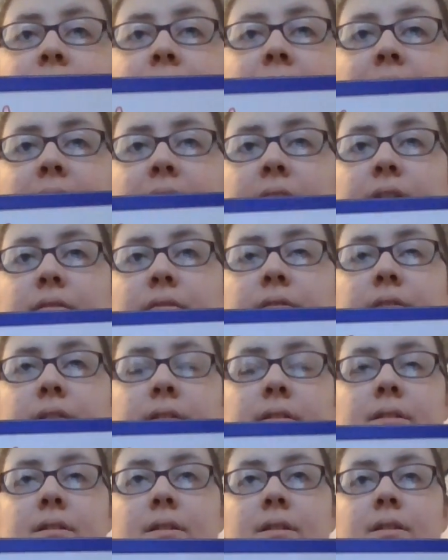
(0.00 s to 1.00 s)
to have
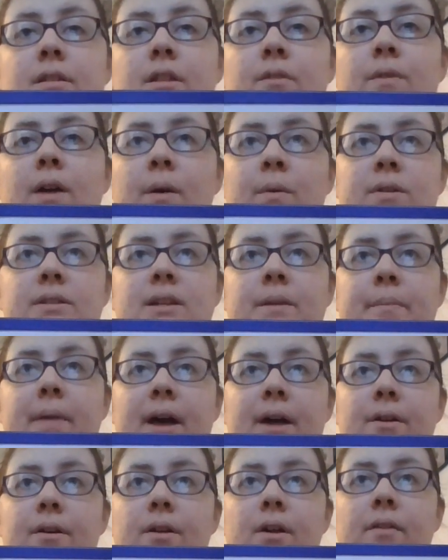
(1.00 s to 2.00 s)
the requisite
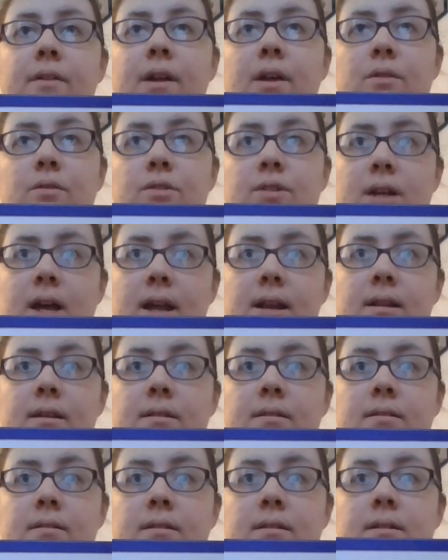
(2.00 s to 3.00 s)
pattern on the other side.
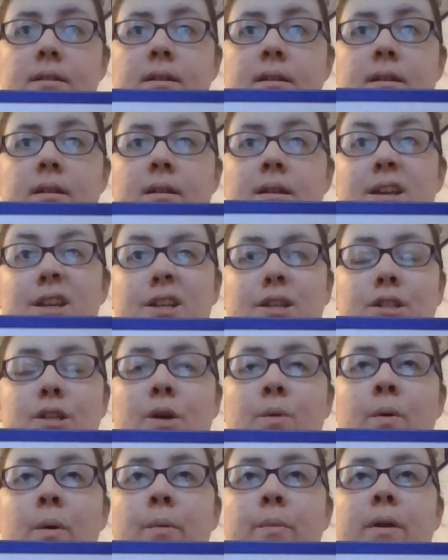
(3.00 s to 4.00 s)

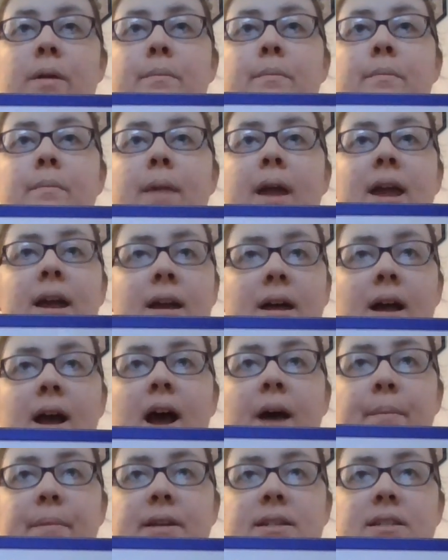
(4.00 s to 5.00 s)
So when we make
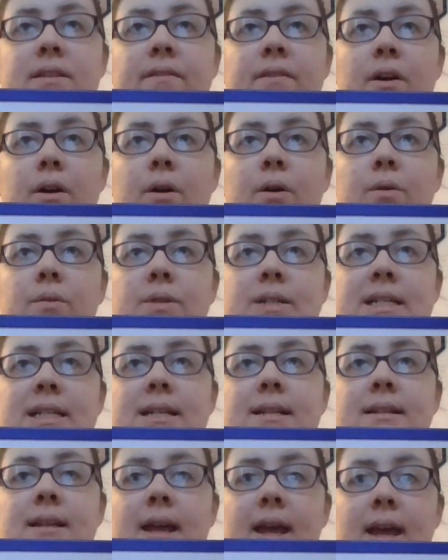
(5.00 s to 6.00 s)
copies of our own
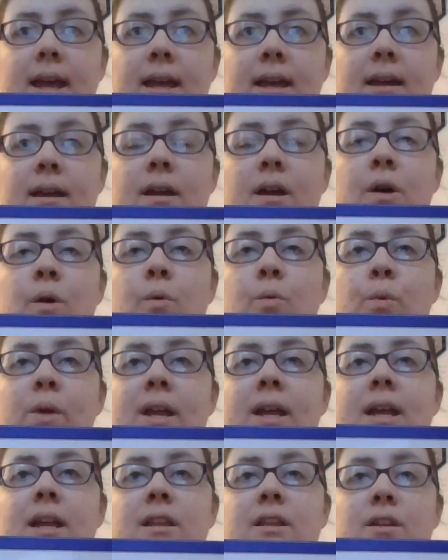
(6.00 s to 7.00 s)
DNA, we
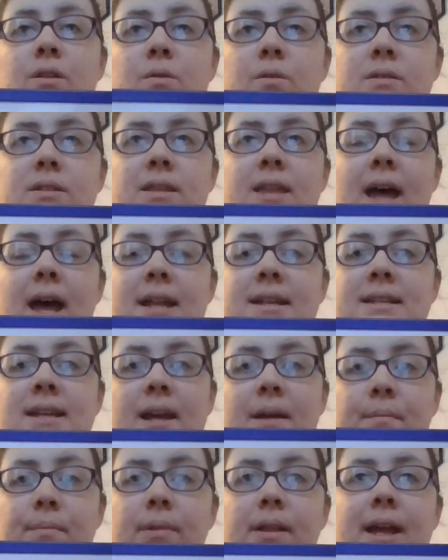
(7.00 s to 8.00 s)
can use that
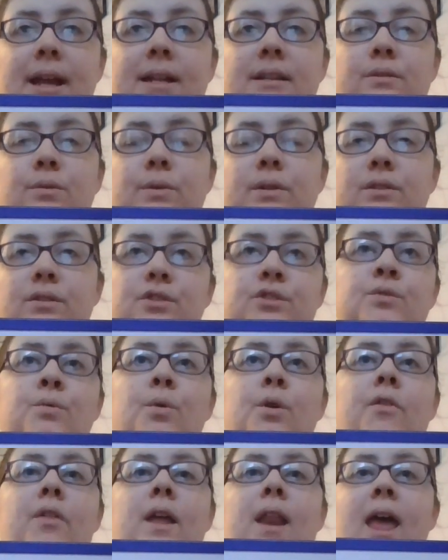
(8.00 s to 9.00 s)
template to
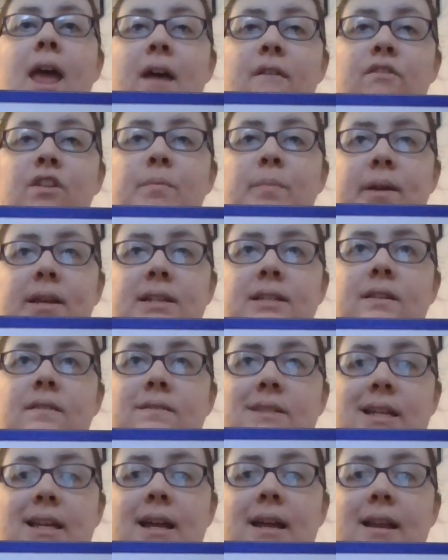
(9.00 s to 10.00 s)
ensure that every piece
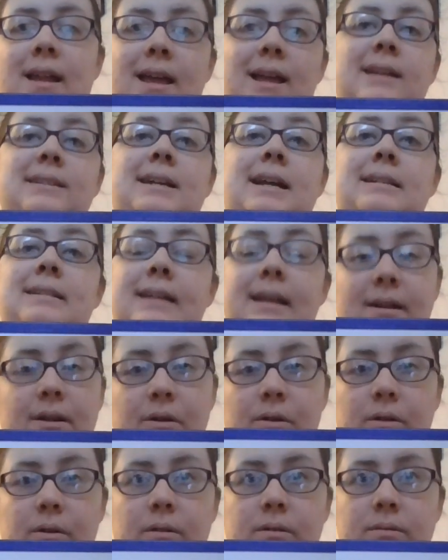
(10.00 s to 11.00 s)
of DNA is
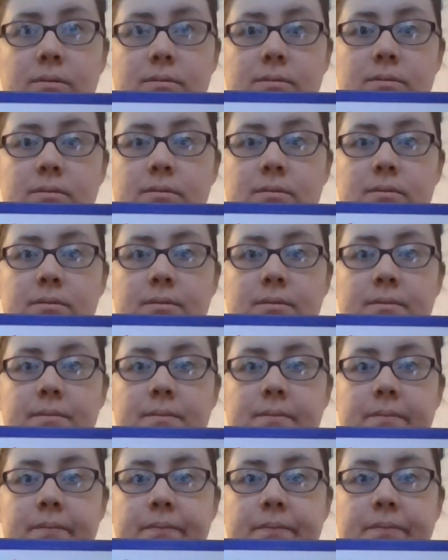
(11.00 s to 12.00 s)
identical.
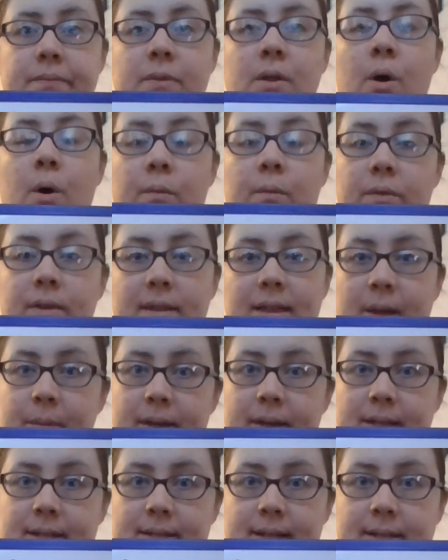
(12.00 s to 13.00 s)
Hopefully that
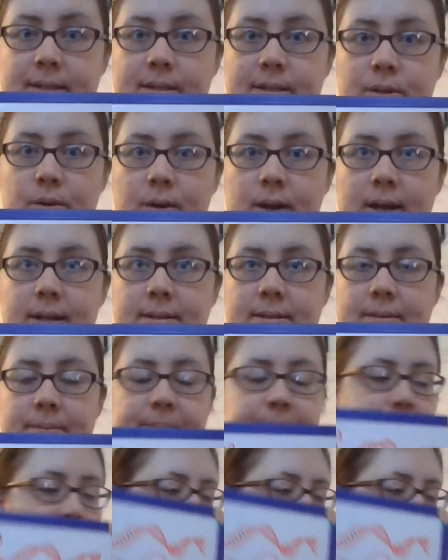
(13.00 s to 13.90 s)
makes sense to you guys.